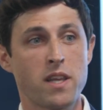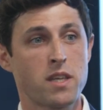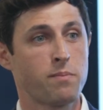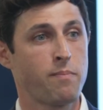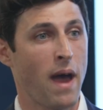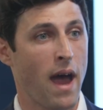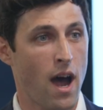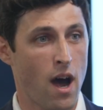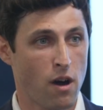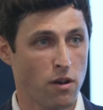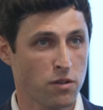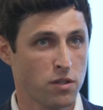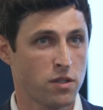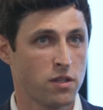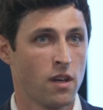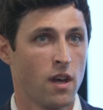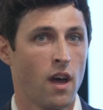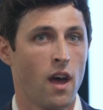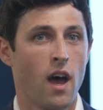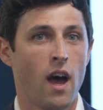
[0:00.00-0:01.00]

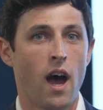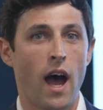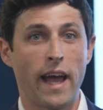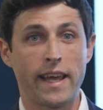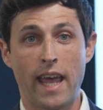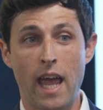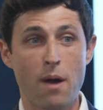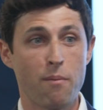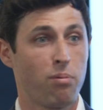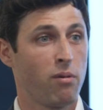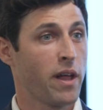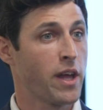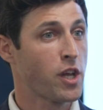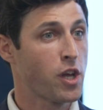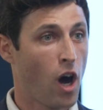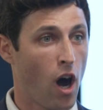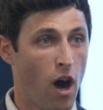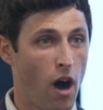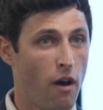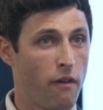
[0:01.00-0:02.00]
spouse, I can't play
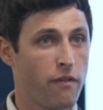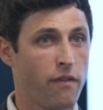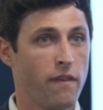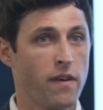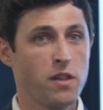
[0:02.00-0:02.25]
golf.